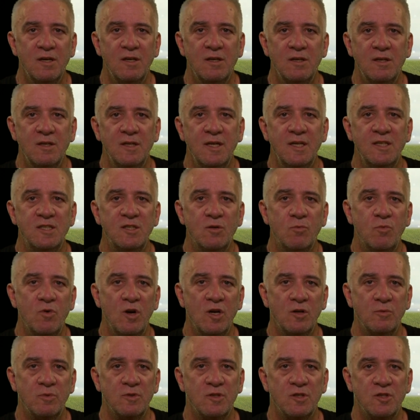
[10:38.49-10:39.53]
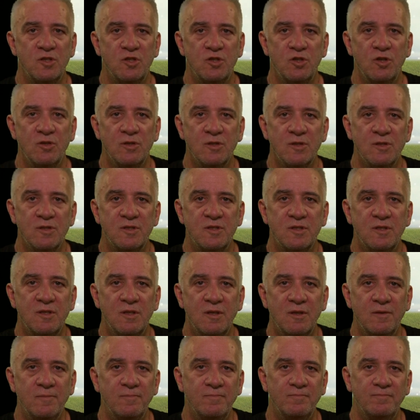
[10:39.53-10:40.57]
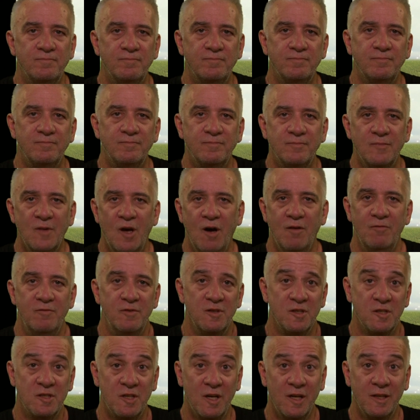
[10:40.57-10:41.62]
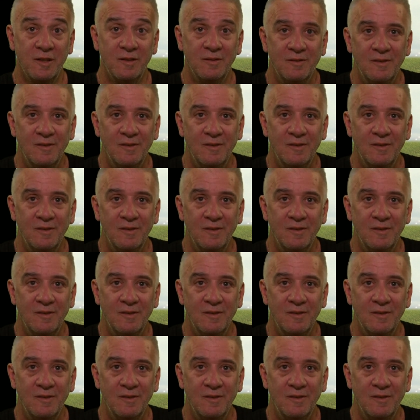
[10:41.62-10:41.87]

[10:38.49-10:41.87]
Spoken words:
you need to work with the students, obviously.